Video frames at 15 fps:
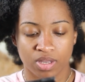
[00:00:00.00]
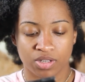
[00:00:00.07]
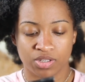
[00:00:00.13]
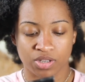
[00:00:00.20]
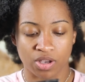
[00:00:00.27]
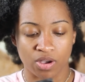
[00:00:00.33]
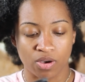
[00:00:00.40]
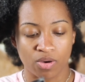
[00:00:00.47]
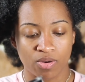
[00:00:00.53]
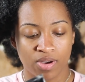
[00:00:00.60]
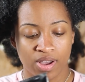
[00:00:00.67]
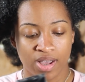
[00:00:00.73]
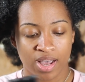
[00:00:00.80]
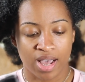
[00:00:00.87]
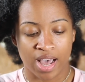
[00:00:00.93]
So
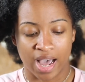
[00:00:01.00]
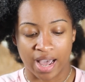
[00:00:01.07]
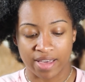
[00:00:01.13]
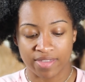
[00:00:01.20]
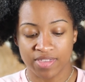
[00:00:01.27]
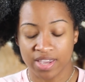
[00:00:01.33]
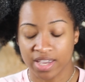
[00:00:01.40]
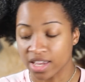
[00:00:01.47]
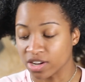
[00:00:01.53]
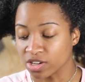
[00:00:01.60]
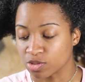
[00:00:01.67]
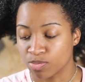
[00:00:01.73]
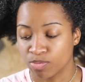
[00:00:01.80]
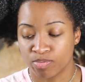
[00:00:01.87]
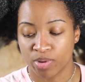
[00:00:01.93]
I think it
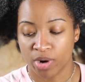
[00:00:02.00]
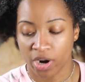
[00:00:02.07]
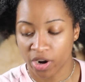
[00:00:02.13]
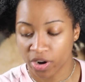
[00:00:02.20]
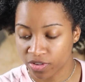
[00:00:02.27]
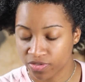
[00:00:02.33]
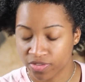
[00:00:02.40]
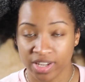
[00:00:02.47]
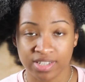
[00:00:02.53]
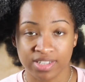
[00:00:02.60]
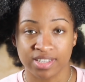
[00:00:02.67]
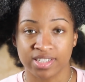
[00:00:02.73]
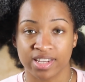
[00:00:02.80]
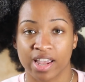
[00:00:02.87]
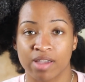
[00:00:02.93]
is perfect
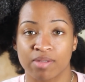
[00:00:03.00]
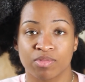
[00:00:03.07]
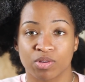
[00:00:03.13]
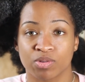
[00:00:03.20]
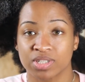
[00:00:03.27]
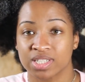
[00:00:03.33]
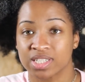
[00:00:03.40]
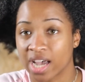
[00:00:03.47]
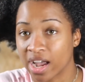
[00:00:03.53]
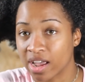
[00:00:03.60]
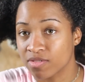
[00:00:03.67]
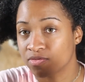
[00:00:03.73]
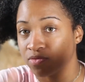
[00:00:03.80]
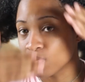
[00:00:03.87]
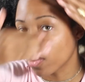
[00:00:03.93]
to tame those
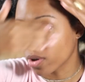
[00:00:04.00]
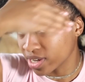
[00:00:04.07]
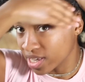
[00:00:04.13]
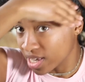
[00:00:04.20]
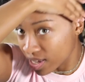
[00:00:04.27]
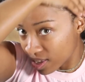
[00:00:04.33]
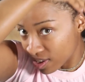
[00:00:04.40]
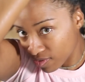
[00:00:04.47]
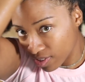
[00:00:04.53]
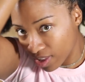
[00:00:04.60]
type 4 kinky